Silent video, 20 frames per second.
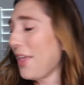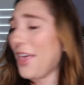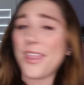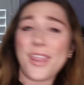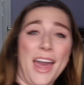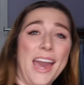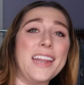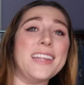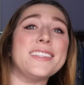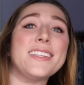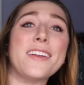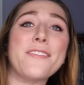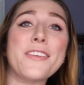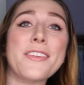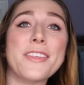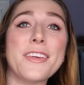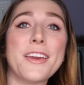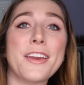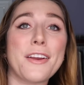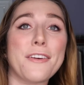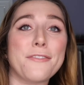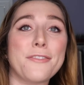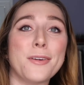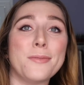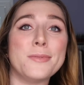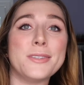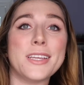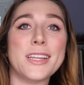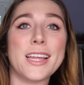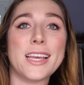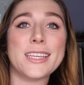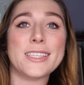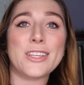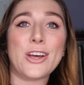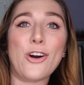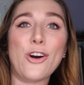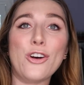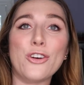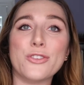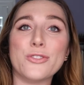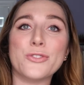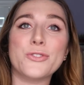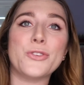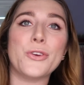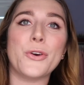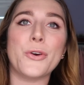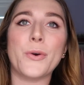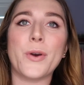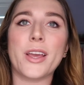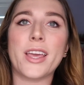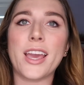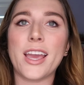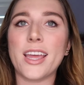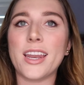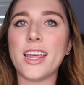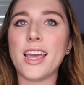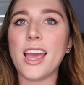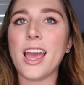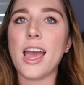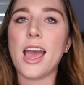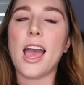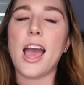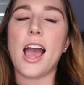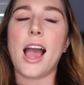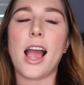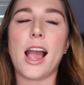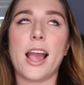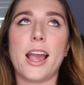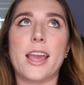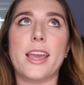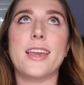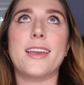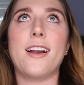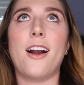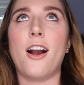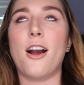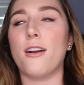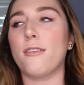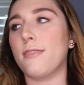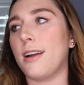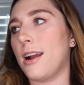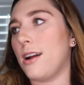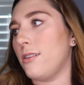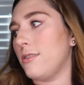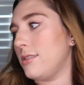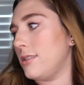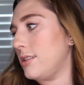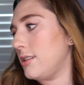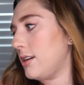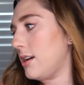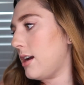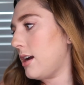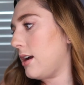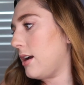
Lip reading: that is everything from today's haul. So again, I got around